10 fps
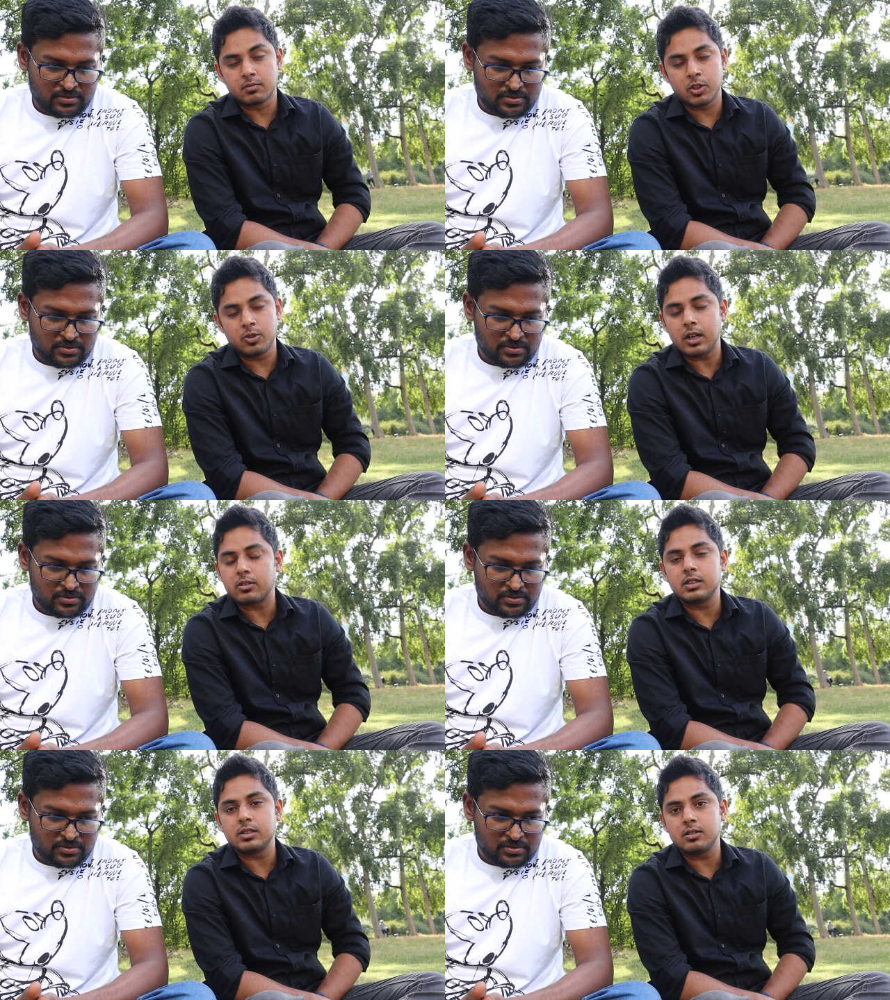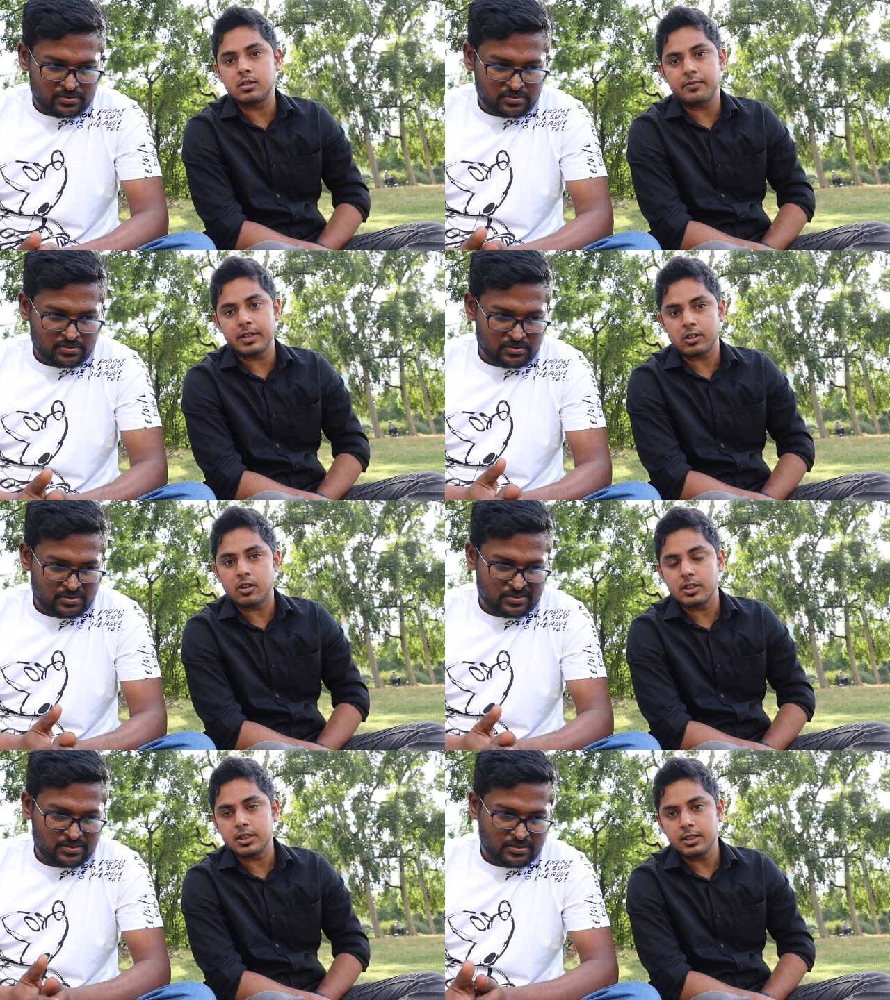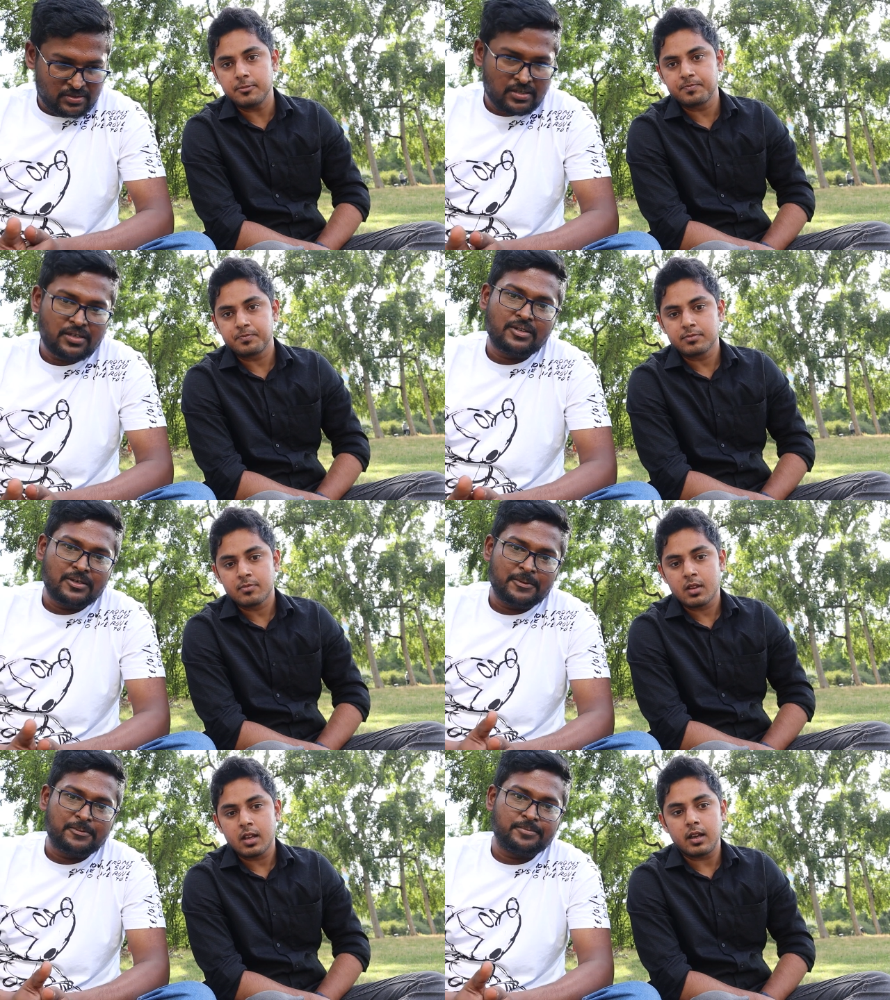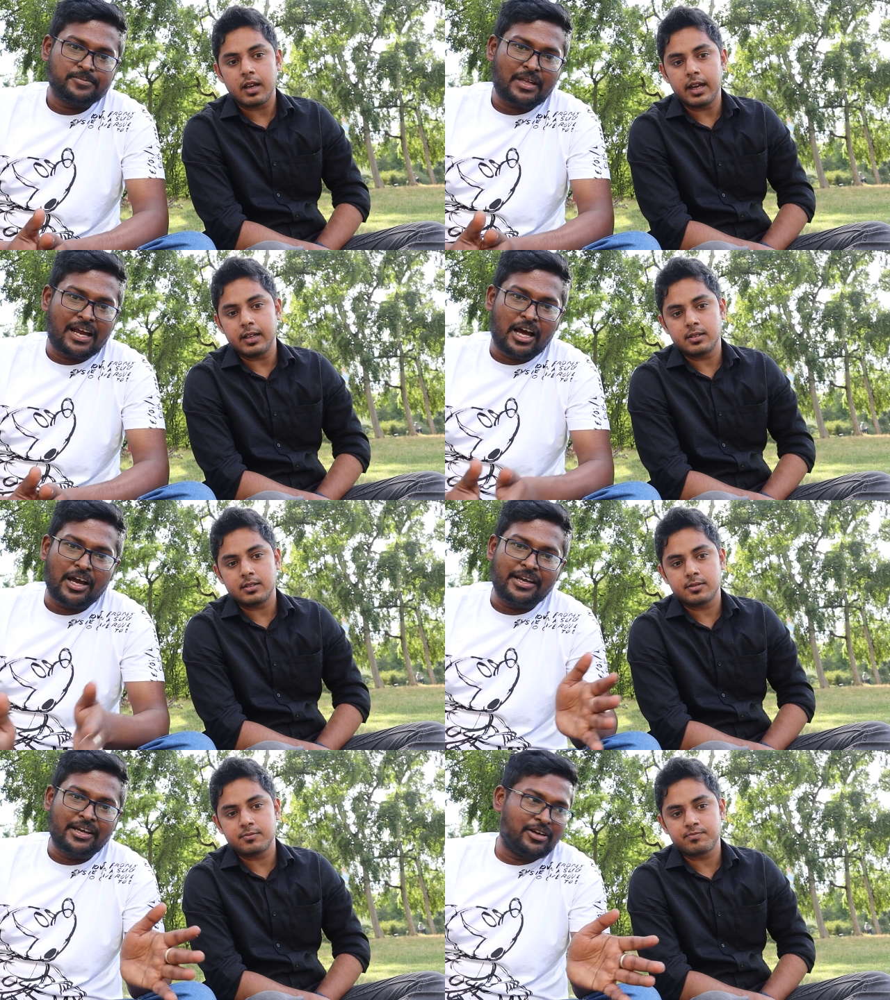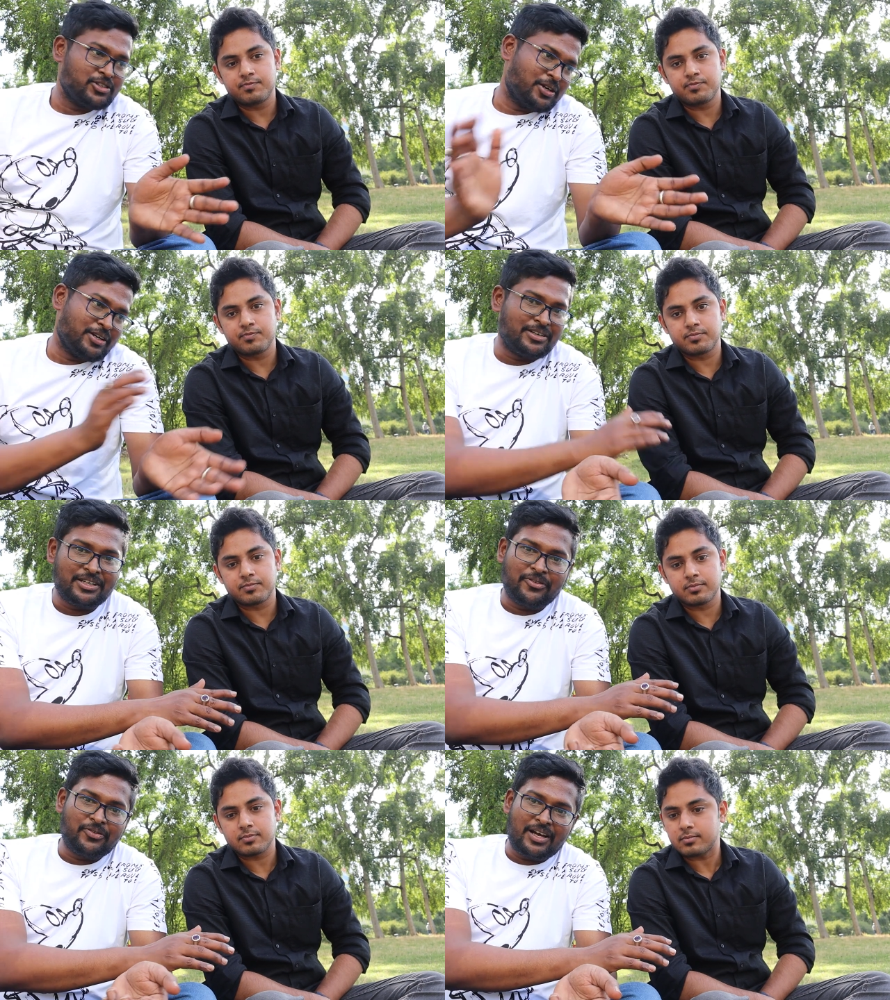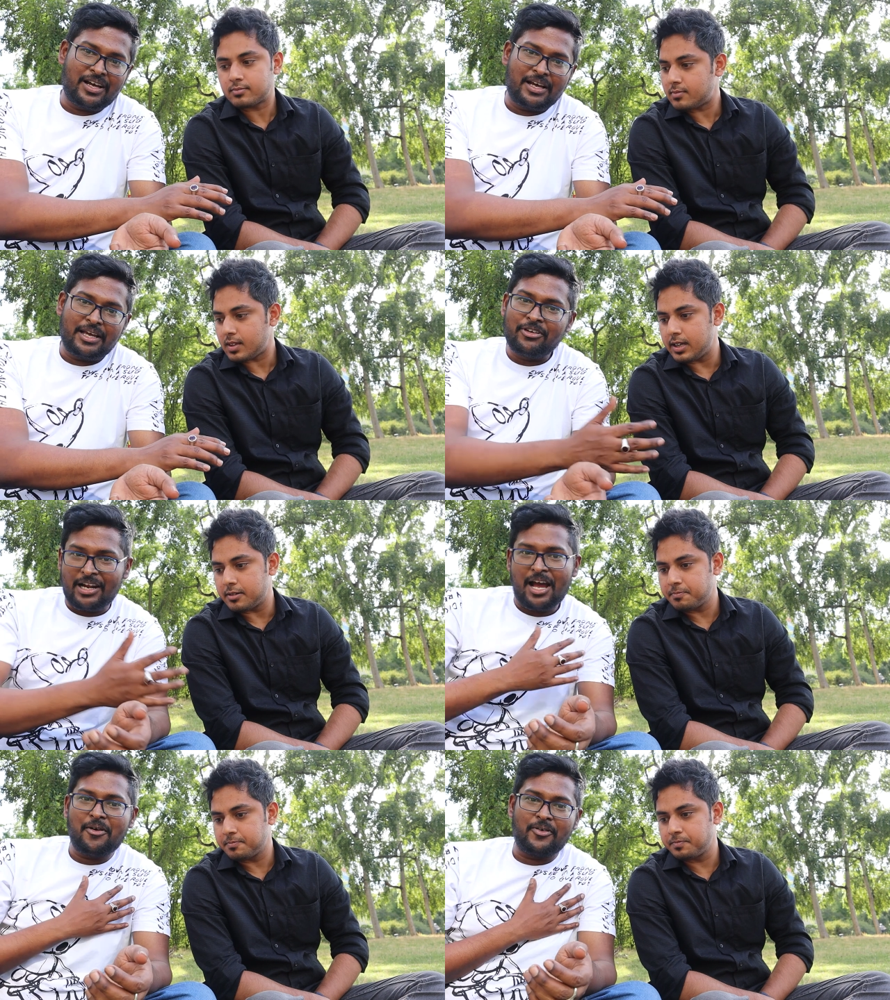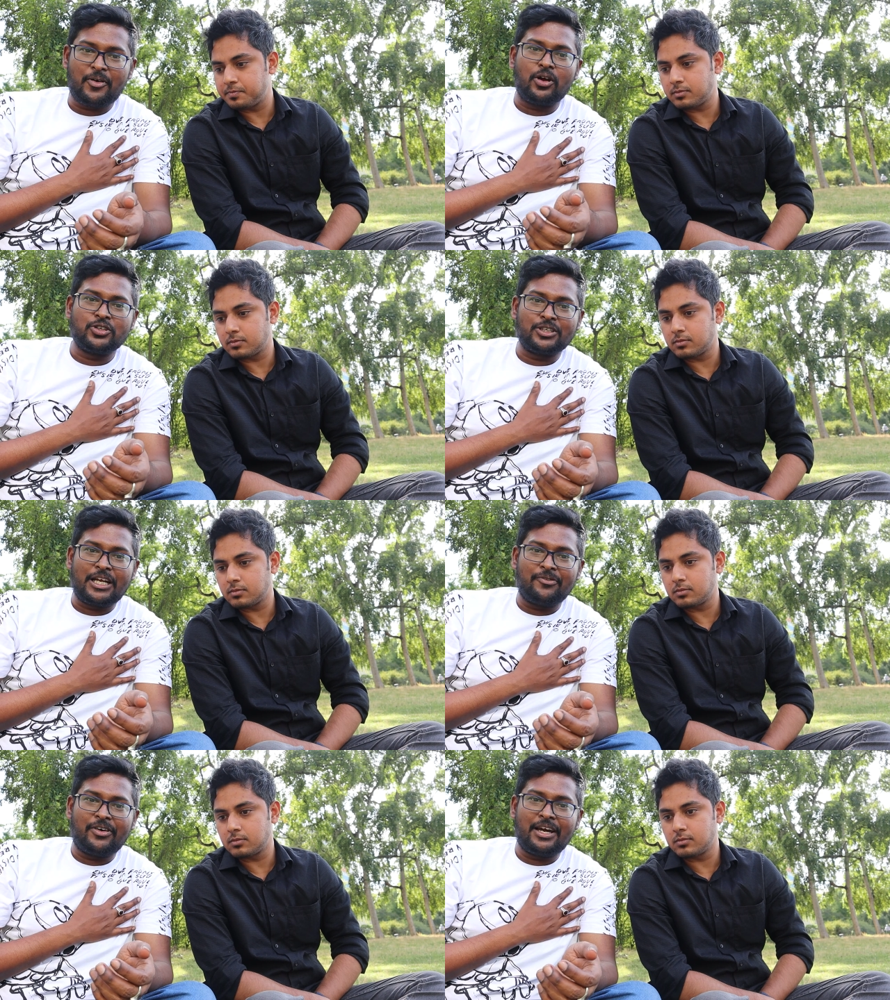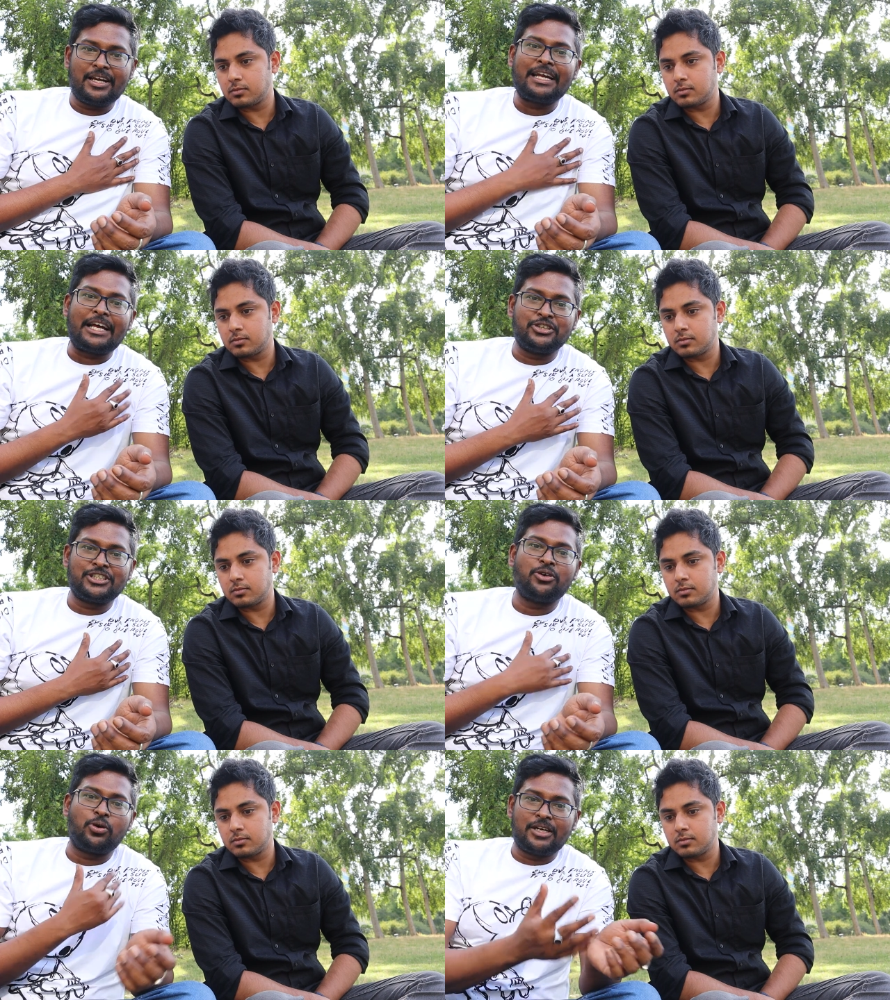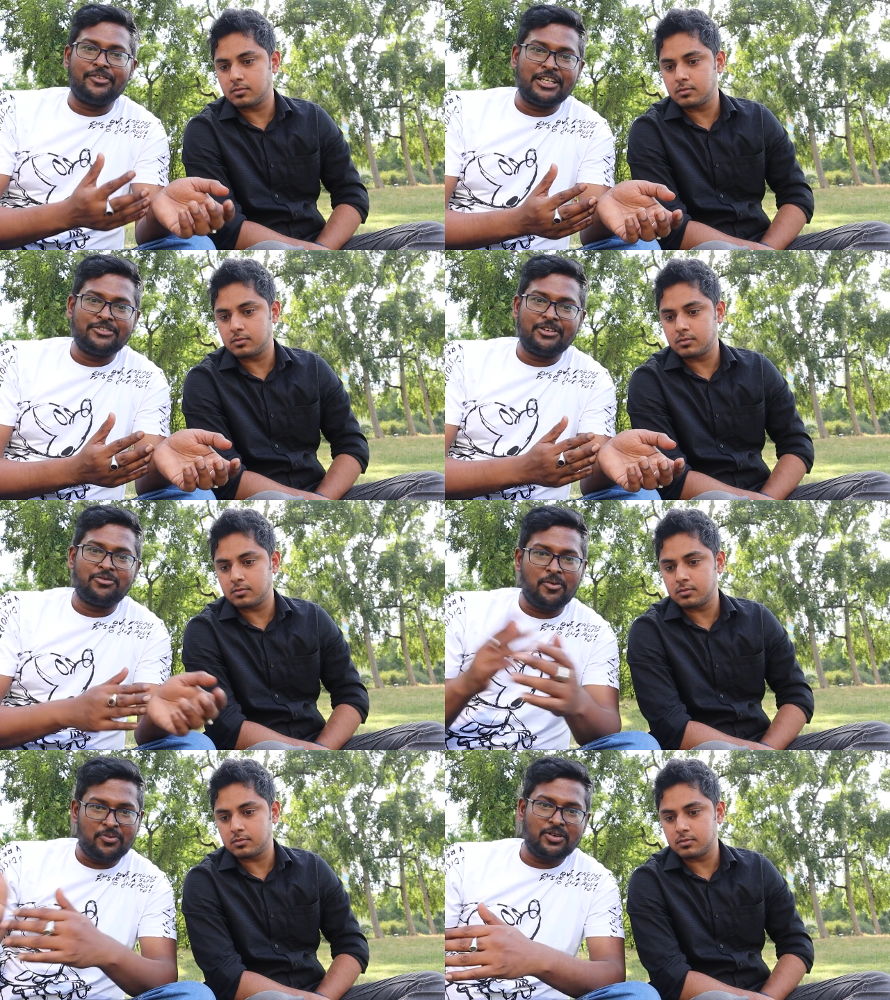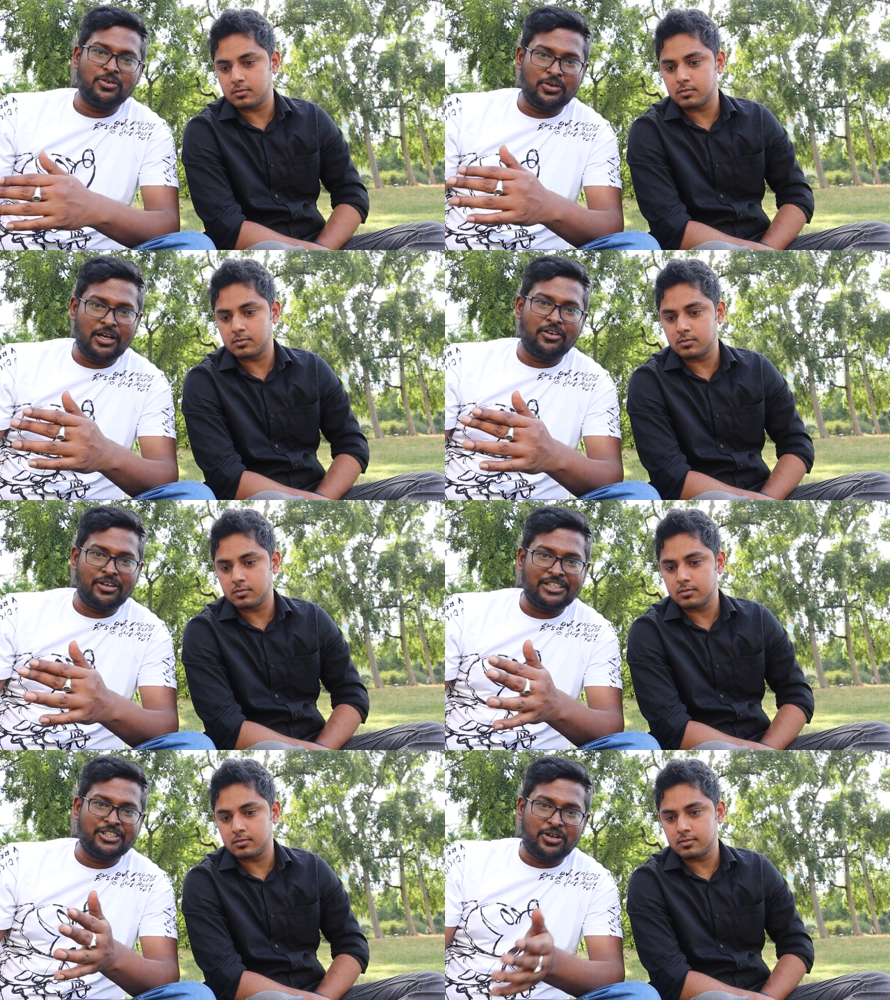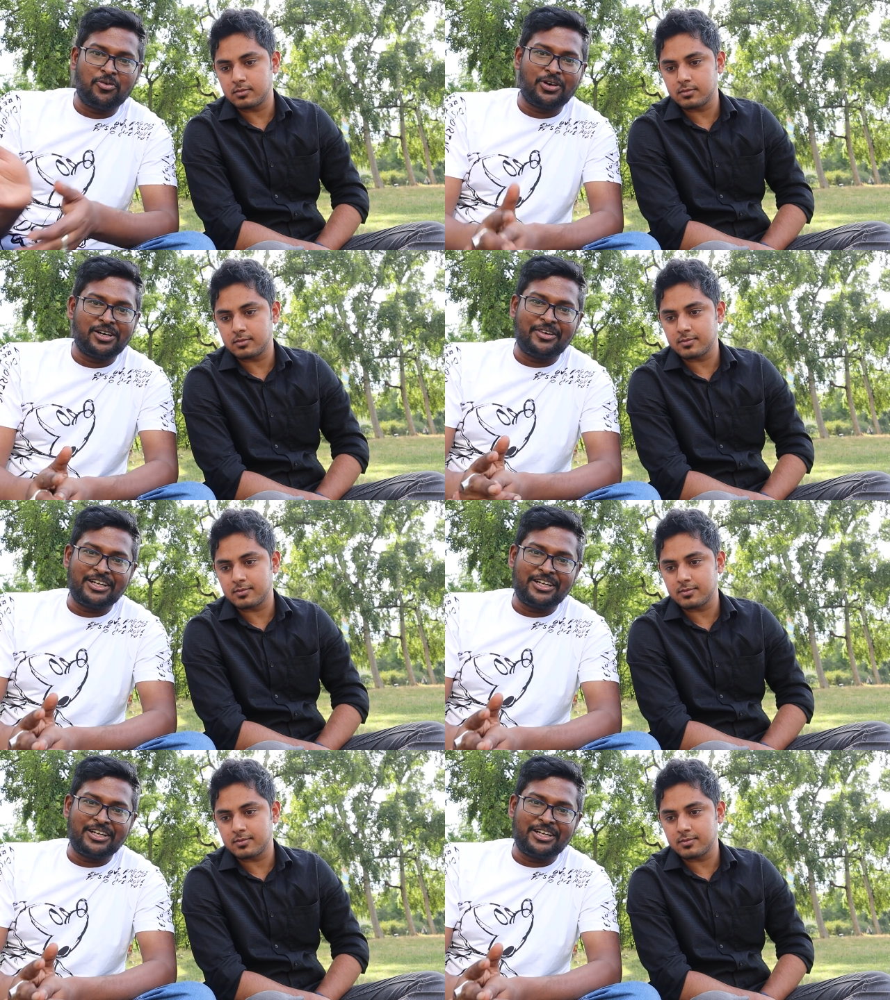Speaker 1: Gurunanak Institute of Technology.
Speaker 2: And I, sorry to interrupt, even I have also done my graduation hotel management from Gurunanak Institute of Hotel